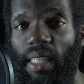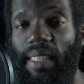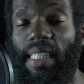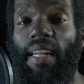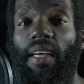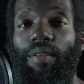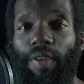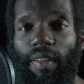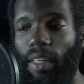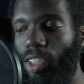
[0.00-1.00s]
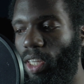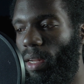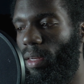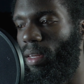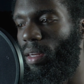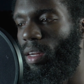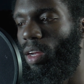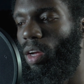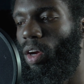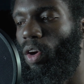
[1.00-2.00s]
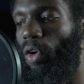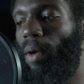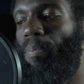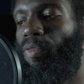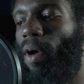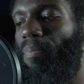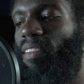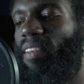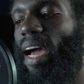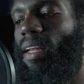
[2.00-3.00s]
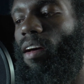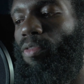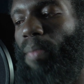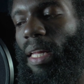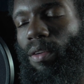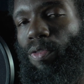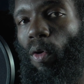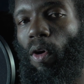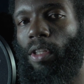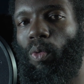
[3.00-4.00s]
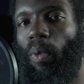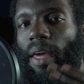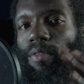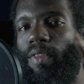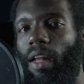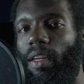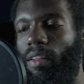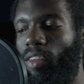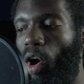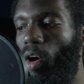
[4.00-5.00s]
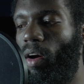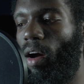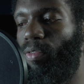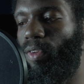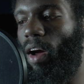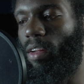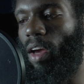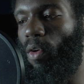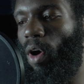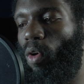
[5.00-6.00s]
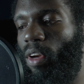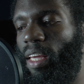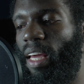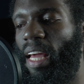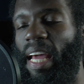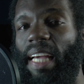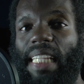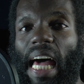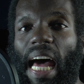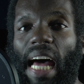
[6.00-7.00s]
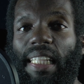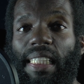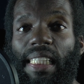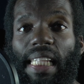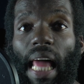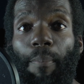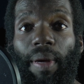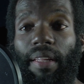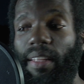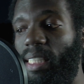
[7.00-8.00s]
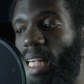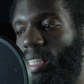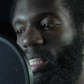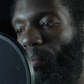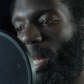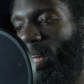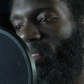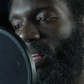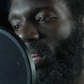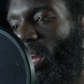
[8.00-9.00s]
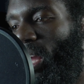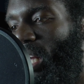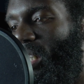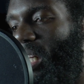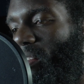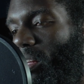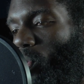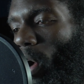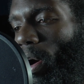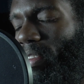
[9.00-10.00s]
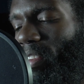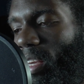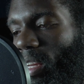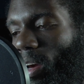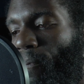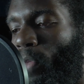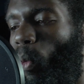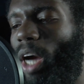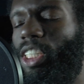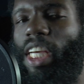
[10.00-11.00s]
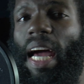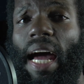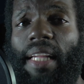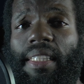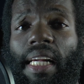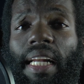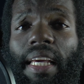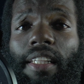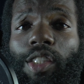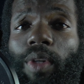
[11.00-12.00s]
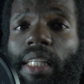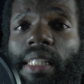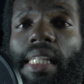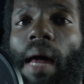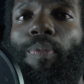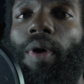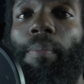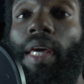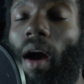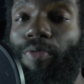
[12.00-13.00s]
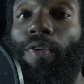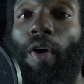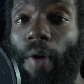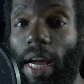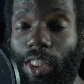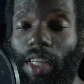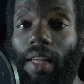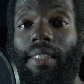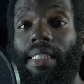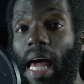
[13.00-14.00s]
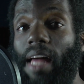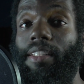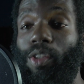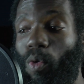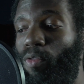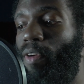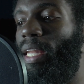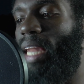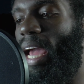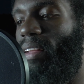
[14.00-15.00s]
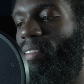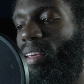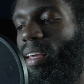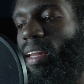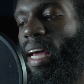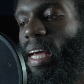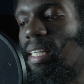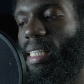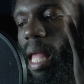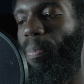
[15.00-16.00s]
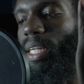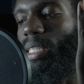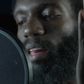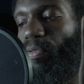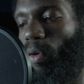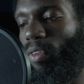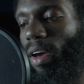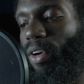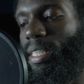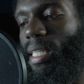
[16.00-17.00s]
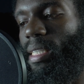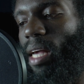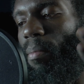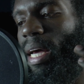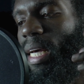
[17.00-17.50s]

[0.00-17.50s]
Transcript: is an invitation. Ripped from the tide of metaphors, waved on the tongue of Dr. Rowley, is a hard slap into sensibility. Sit in quarantine. Wash your hands clean so the slap will be of correction, sans COVID-19. Slap yourself out of racism.